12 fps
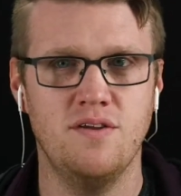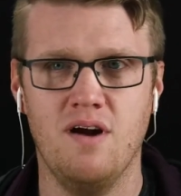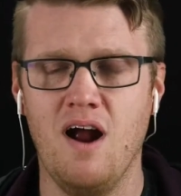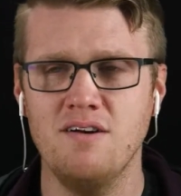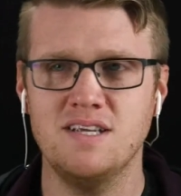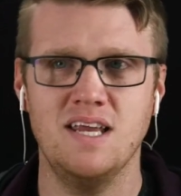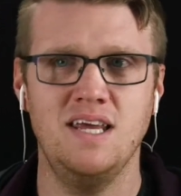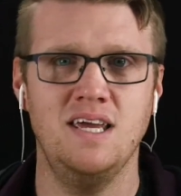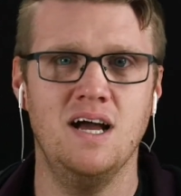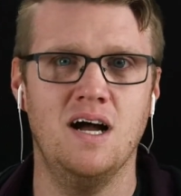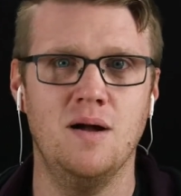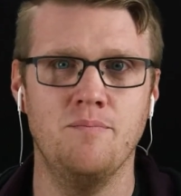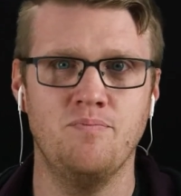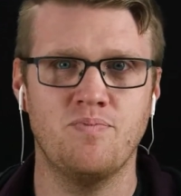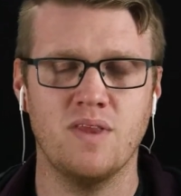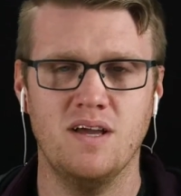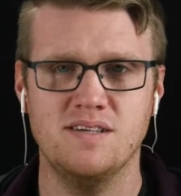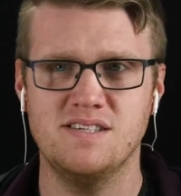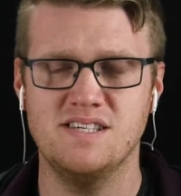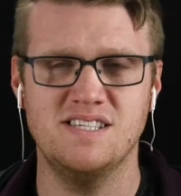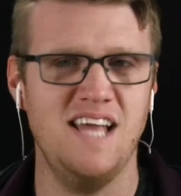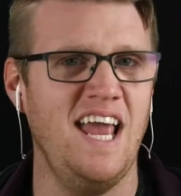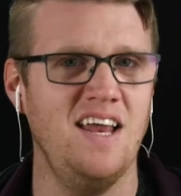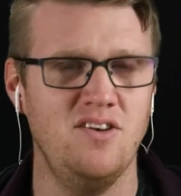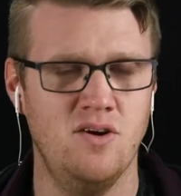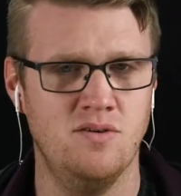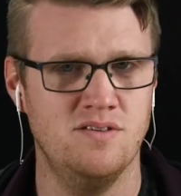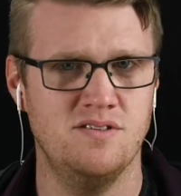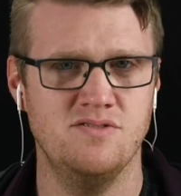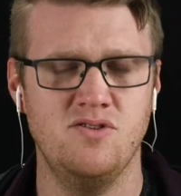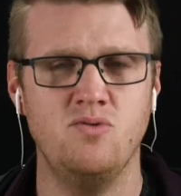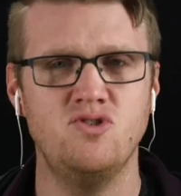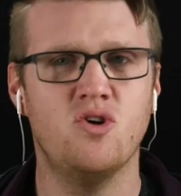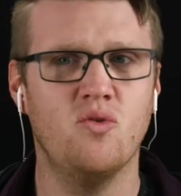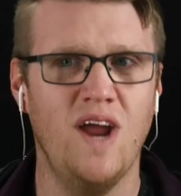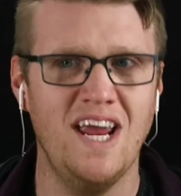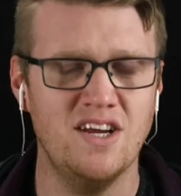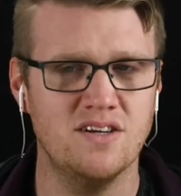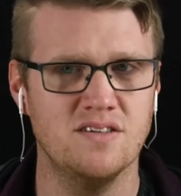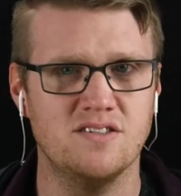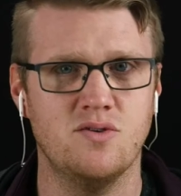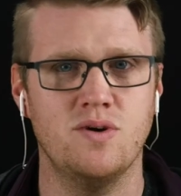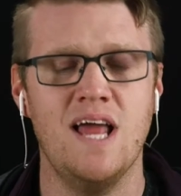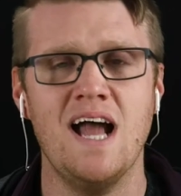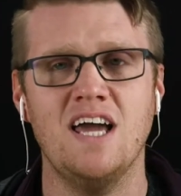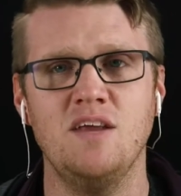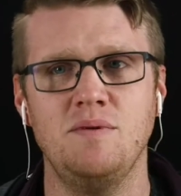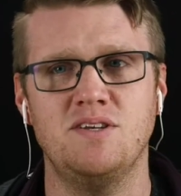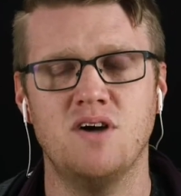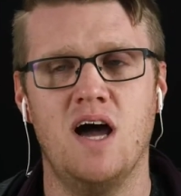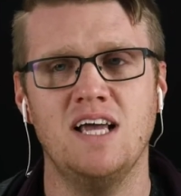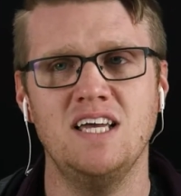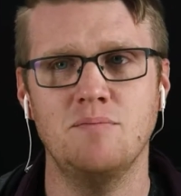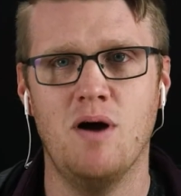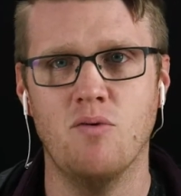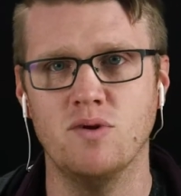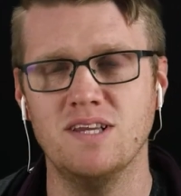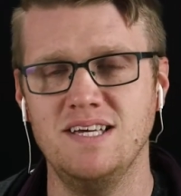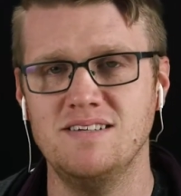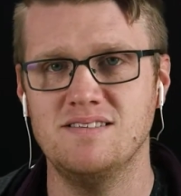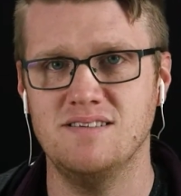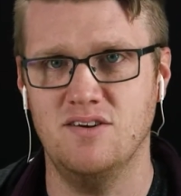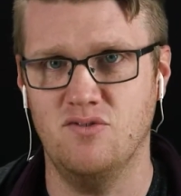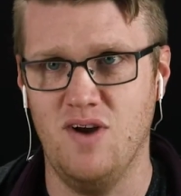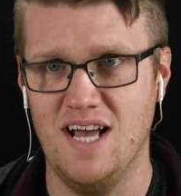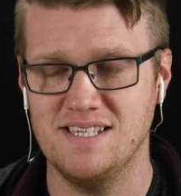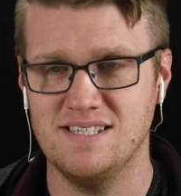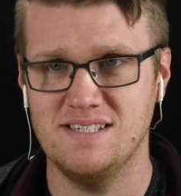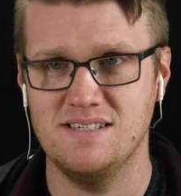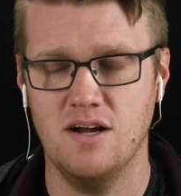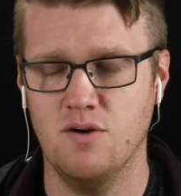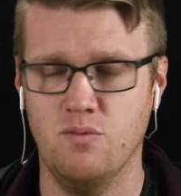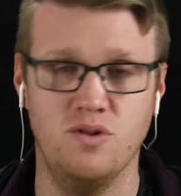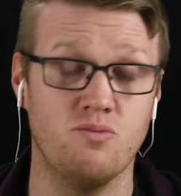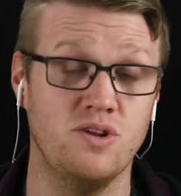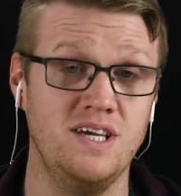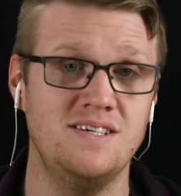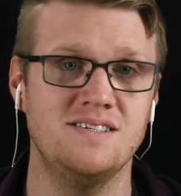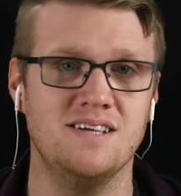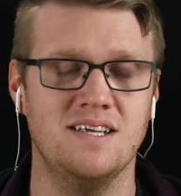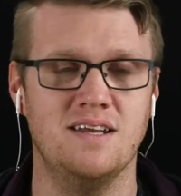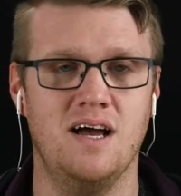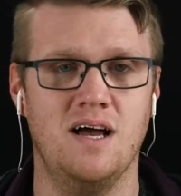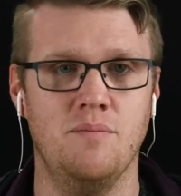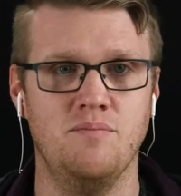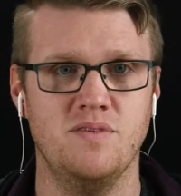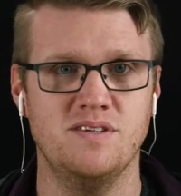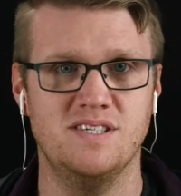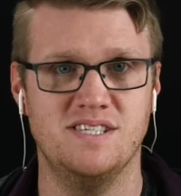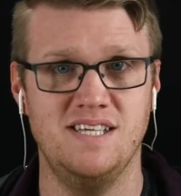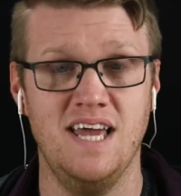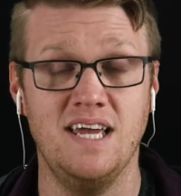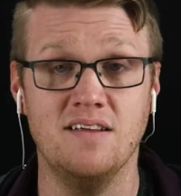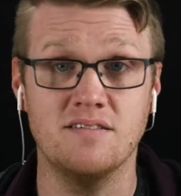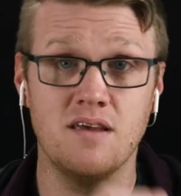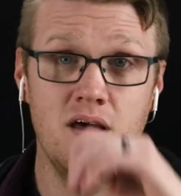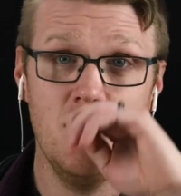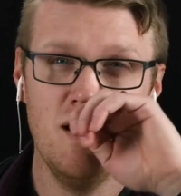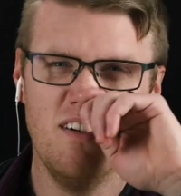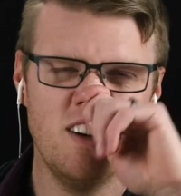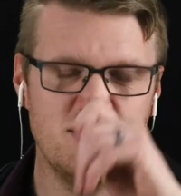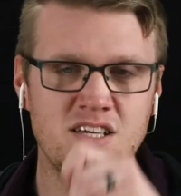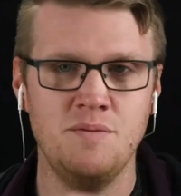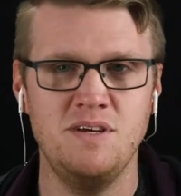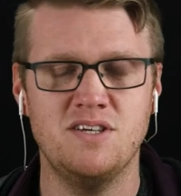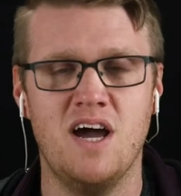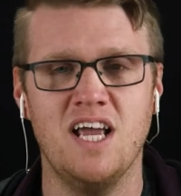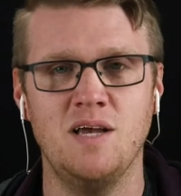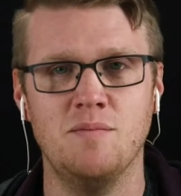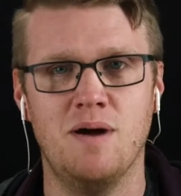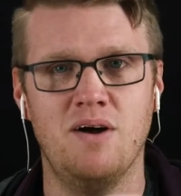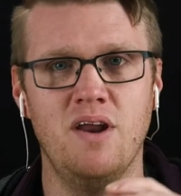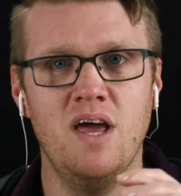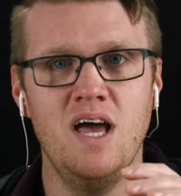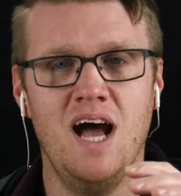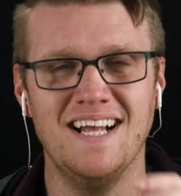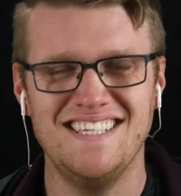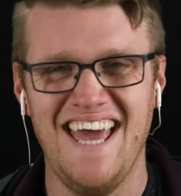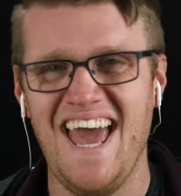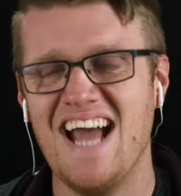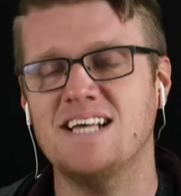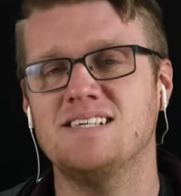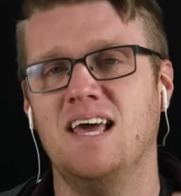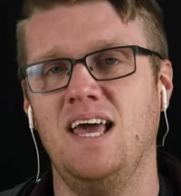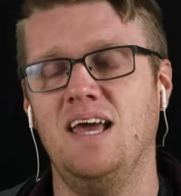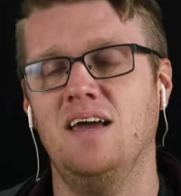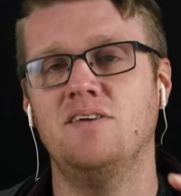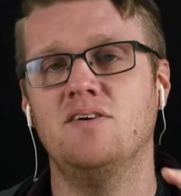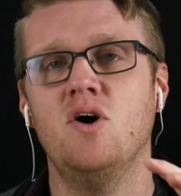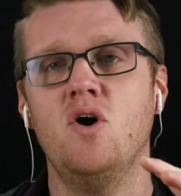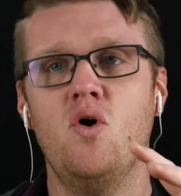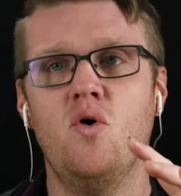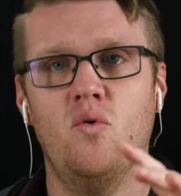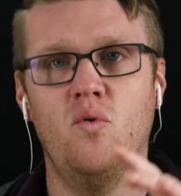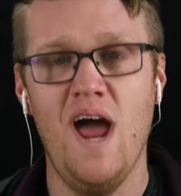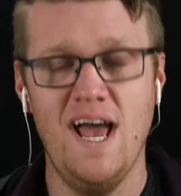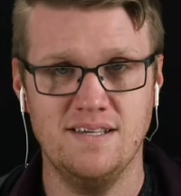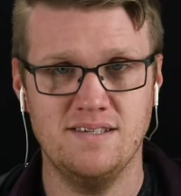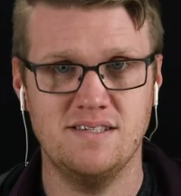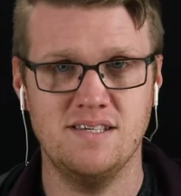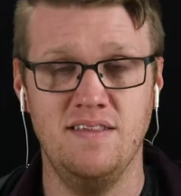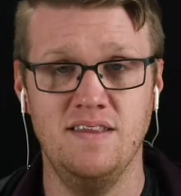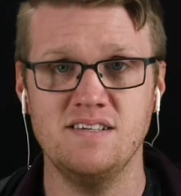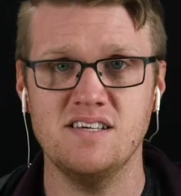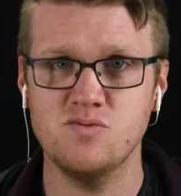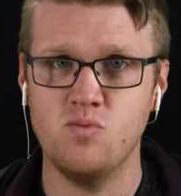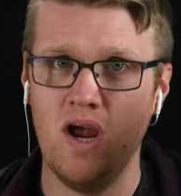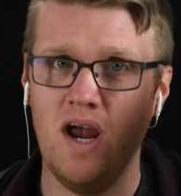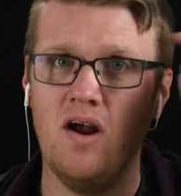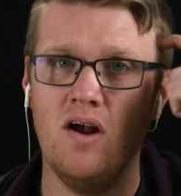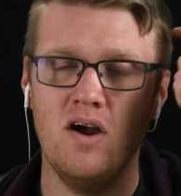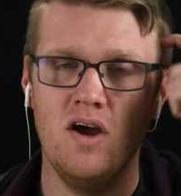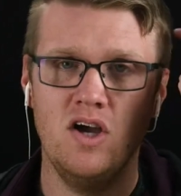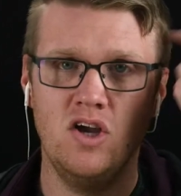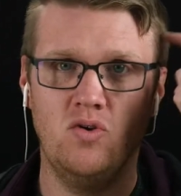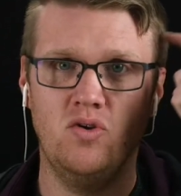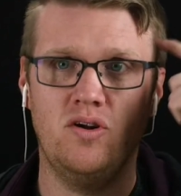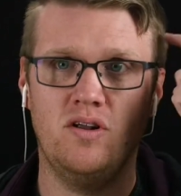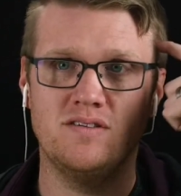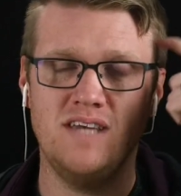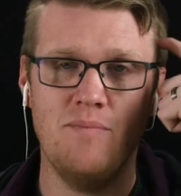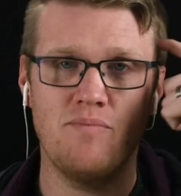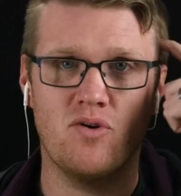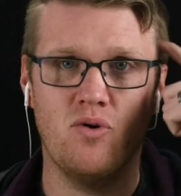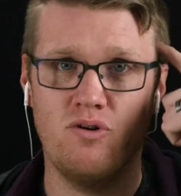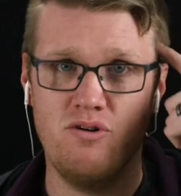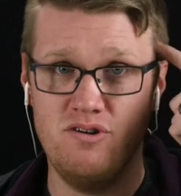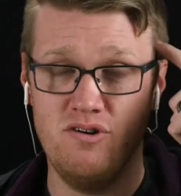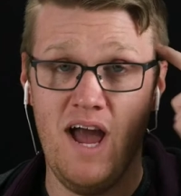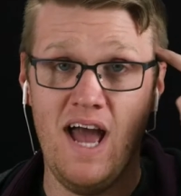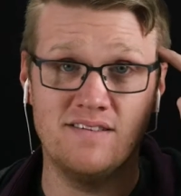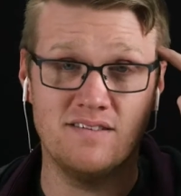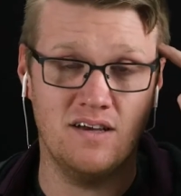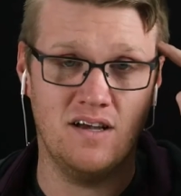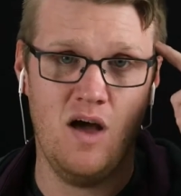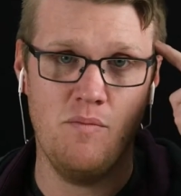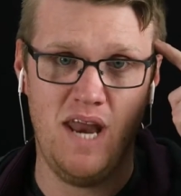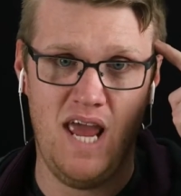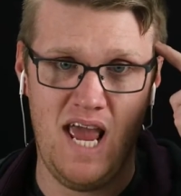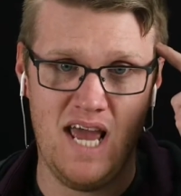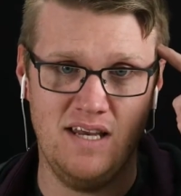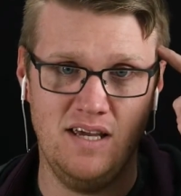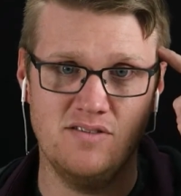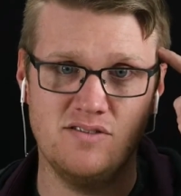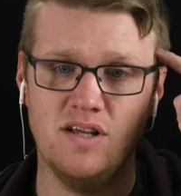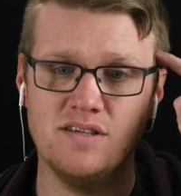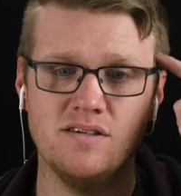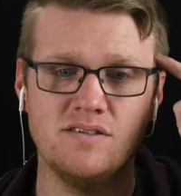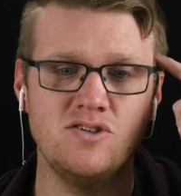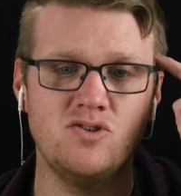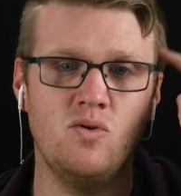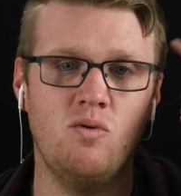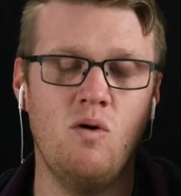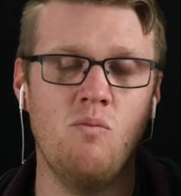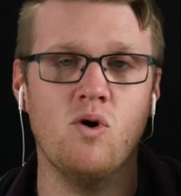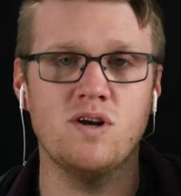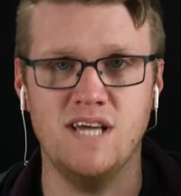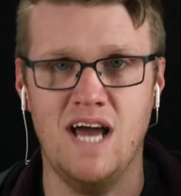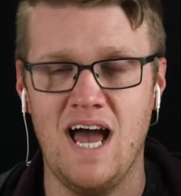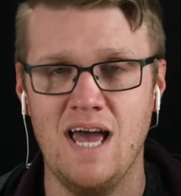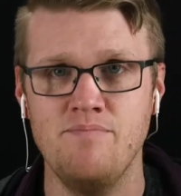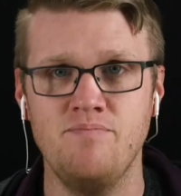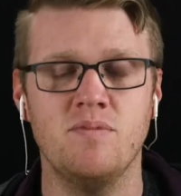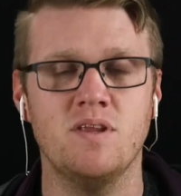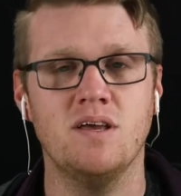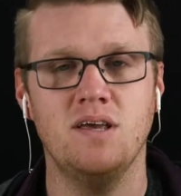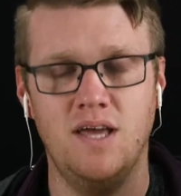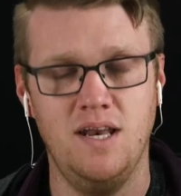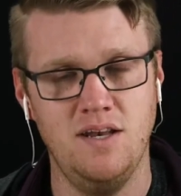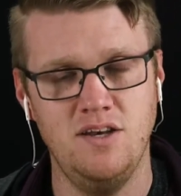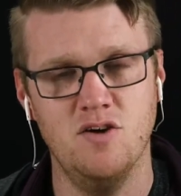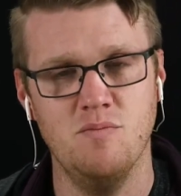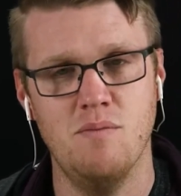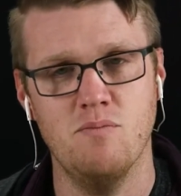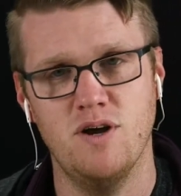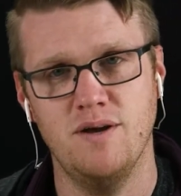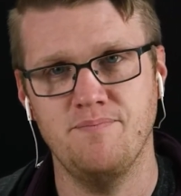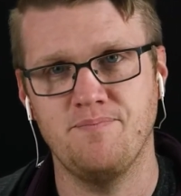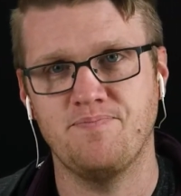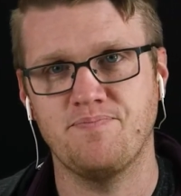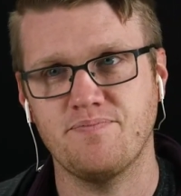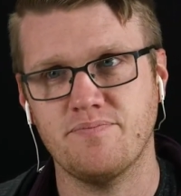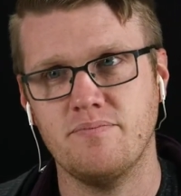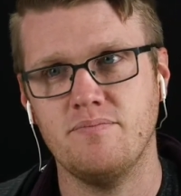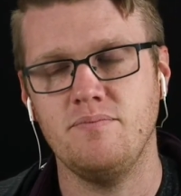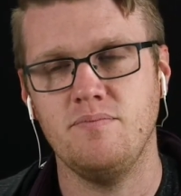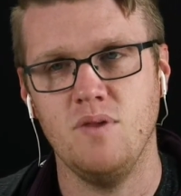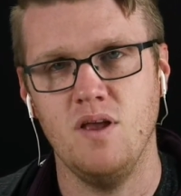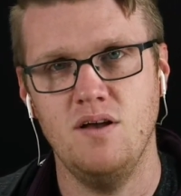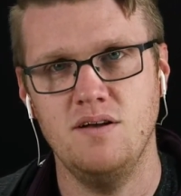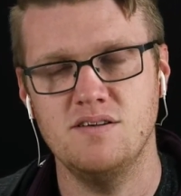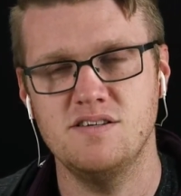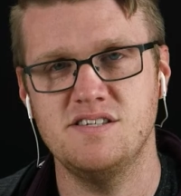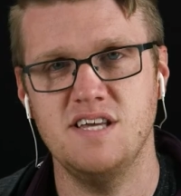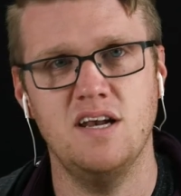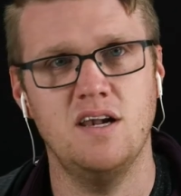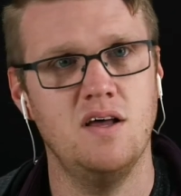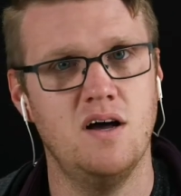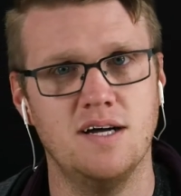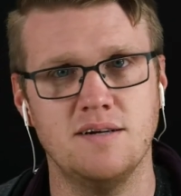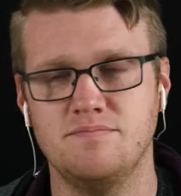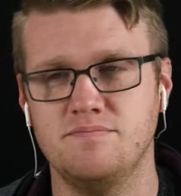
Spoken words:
There aren't any sustained notes. There's no duration. So we're not going to be talking about releases and rests, or releases and sustains. We're just going to be talking about attacks and rests. And this is where your little tape recorder in your head's going to come in handy. So let's listen to it one more time. Get it into your memory. Sing it along.